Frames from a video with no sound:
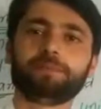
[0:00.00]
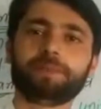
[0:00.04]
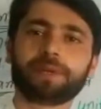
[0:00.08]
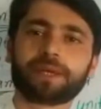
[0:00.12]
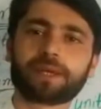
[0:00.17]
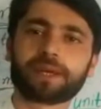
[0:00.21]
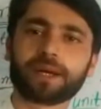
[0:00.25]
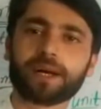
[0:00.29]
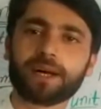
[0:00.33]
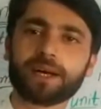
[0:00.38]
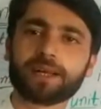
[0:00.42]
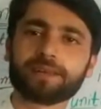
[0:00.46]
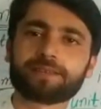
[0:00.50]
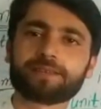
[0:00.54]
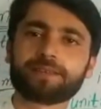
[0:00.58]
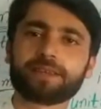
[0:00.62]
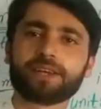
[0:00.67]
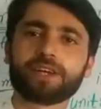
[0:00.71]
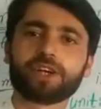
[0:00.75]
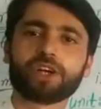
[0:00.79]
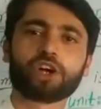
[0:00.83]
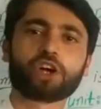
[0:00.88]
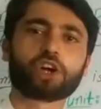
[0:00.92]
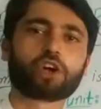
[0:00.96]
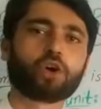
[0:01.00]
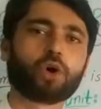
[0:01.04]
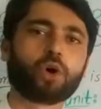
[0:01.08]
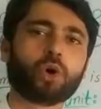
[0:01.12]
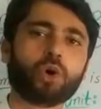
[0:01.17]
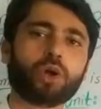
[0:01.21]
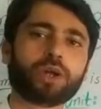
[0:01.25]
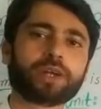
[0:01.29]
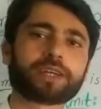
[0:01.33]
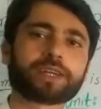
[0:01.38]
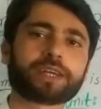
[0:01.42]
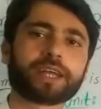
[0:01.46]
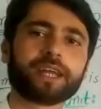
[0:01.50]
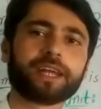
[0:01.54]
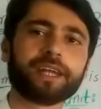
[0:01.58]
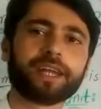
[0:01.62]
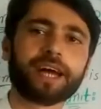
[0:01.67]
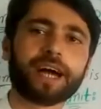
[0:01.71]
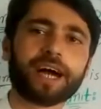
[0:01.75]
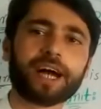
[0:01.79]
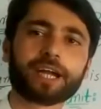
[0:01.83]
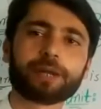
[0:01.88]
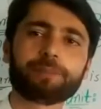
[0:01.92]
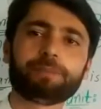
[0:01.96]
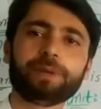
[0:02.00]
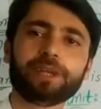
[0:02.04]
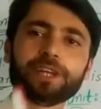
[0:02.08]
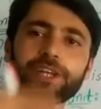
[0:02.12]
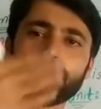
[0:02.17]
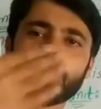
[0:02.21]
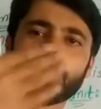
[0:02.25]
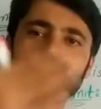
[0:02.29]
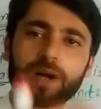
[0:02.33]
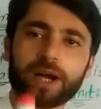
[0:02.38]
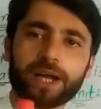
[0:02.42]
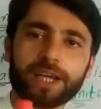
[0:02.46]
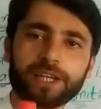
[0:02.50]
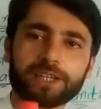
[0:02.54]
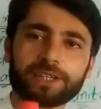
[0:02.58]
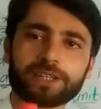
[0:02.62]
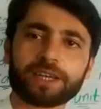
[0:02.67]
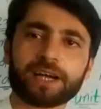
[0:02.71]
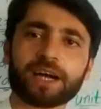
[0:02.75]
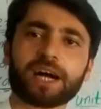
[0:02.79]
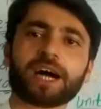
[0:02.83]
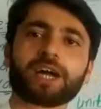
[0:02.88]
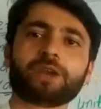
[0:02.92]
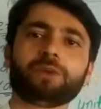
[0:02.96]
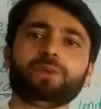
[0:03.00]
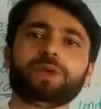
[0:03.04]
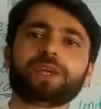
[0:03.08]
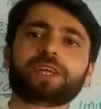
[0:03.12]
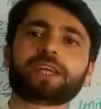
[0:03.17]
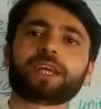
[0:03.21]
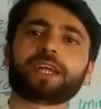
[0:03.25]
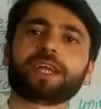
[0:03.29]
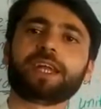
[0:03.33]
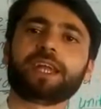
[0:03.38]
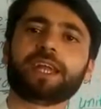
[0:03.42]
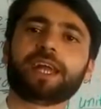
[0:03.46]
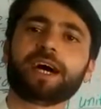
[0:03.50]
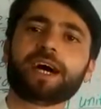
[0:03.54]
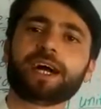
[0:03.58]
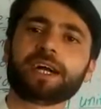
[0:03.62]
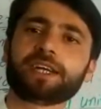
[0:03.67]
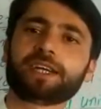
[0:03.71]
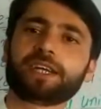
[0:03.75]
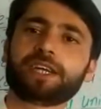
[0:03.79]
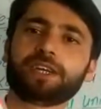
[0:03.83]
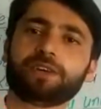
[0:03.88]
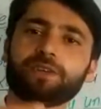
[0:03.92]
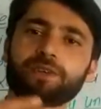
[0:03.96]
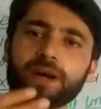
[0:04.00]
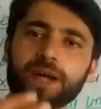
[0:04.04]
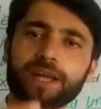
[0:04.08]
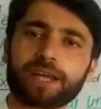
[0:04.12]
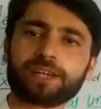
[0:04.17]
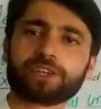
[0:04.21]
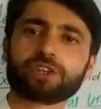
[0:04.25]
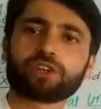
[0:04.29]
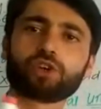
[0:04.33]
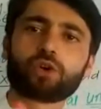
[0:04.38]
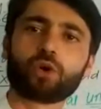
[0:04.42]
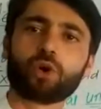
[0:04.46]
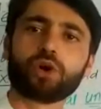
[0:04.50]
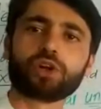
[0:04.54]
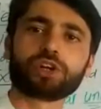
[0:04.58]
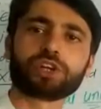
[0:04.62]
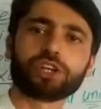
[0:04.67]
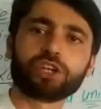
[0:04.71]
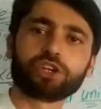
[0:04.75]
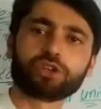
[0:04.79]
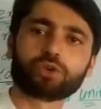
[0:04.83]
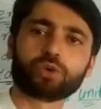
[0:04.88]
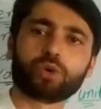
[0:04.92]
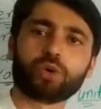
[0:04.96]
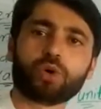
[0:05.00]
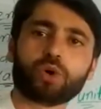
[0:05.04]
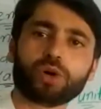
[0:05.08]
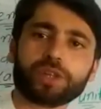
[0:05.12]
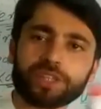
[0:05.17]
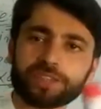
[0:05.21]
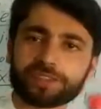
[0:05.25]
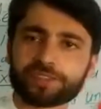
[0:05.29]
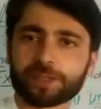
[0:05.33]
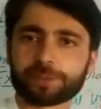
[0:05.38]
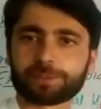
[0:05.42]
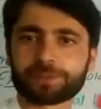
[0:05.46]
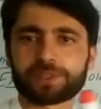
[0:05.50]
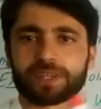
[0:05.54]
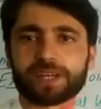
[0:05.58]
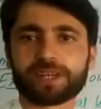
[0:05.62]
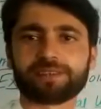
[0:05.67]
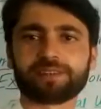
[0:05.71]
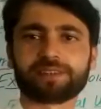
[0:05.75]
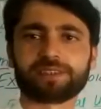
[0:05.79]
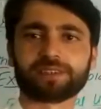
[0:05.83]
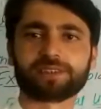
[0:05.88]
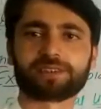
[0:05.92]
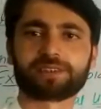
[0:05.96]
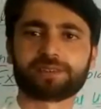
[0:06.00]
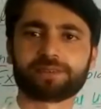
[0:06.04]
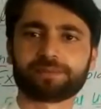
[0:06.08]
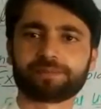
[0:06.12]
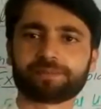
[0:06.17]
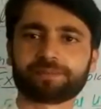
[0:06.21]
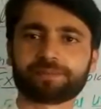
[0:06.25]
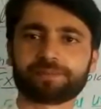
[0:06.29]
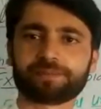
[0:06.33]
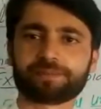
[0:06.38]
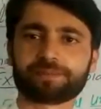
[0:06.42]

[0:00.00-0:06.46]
Because gold cannot be divided or we cannot divide gold into other substances.